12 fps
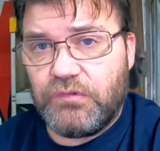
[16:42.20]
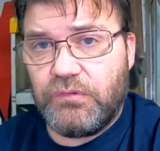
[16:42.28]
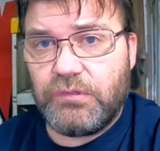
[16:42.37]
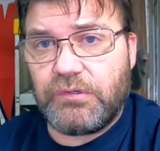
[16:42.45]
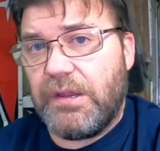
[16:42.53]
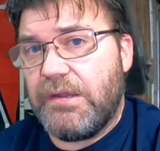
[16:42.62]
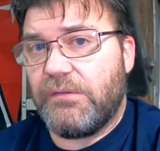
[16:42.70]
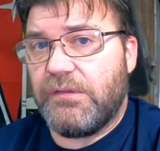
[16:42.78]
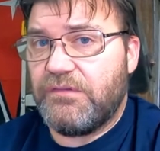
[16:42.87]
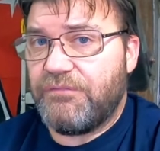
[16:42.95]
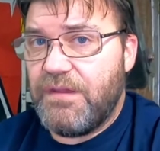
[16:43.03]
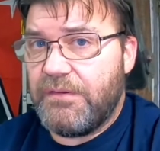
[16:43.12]
to the cradle.
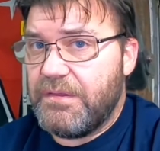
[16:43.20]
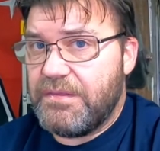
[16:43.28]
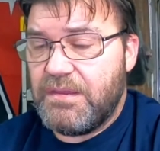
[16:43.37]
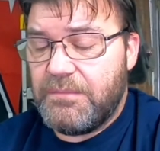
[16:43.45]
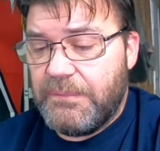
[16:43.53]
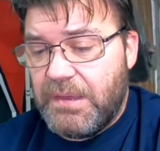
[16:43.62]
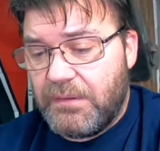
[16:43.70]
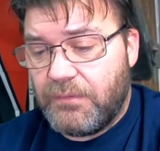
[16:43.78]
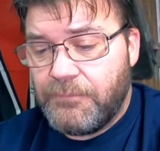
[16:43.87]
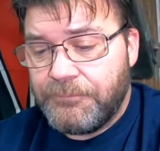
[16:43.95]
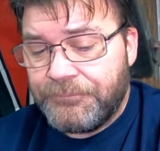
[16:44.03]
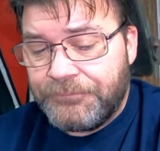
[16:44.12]
It's very thin
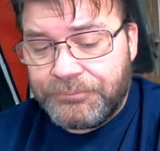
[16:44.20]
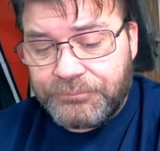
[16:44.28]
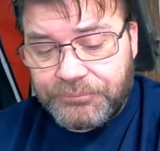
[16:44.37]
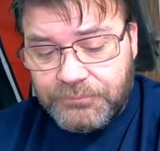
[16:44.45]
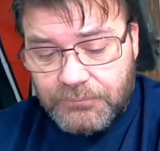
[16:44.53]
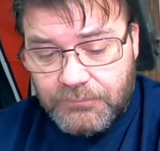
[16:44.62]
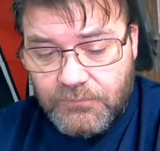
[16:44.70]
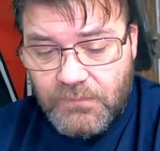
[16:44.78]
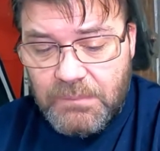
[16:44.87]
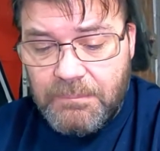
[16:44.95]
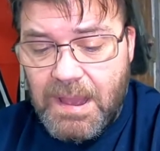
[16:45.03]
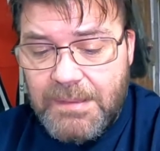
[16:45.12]
metal.
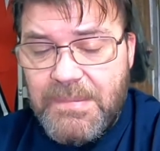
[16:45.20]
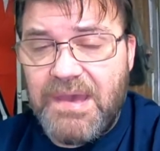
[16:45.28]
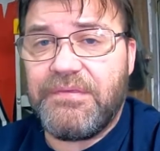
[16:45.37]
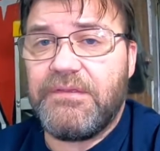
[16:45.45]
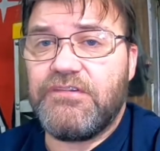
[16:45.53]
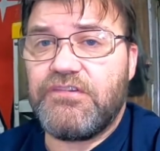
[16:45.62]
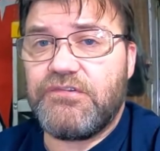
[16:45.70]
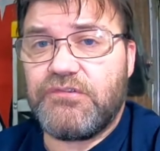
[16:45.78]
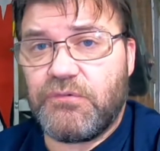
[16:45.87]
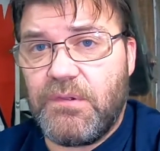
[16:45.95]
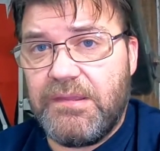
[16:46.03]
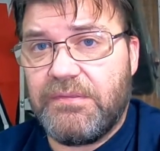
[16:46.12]
My method
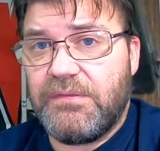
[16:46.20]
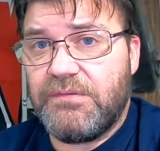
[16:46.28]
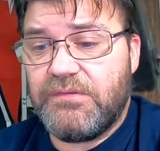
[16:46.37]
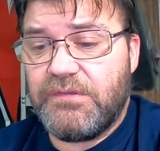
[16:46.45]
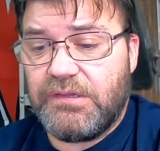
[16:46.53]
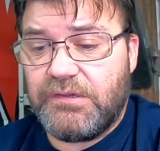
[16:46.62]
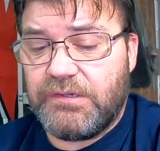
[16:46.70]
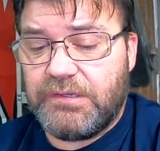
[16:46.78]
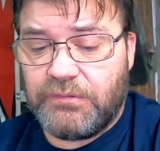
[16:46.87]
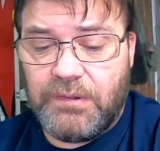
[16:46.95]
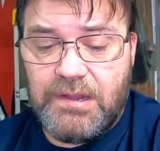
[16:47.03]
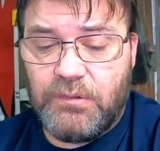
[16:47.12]
strengthens the
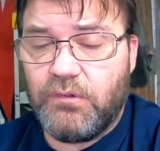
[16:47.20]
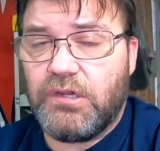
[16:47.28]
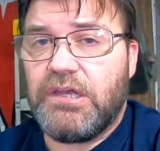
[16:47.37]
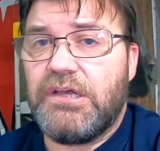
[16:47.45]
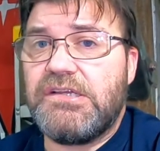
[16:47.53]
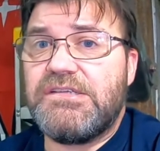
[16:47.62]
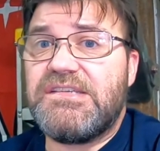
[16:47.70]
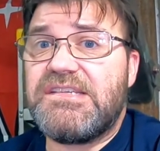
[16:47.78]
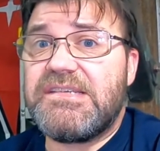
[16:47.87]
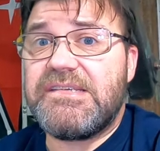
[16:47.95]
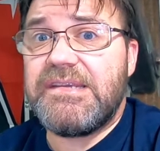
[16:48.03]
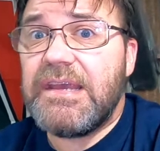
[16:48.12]
cradle
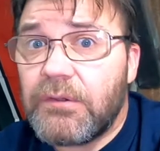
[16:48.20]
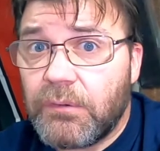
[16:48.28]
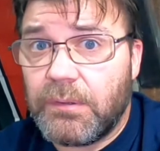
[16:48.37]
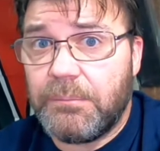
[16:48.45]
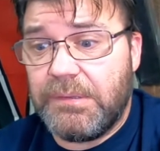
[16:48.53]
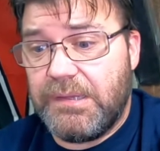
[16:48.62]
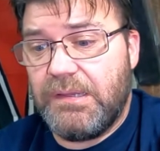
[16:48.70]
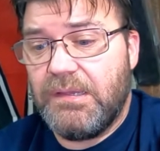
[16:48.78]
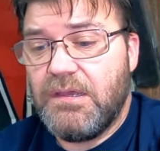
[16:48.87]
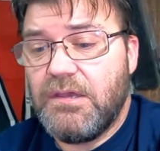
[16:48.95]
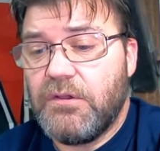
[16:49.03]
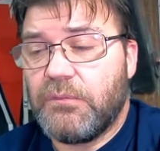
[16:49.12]
considerably.
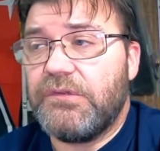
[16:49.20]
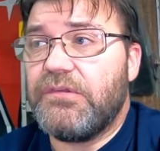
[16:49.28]
We're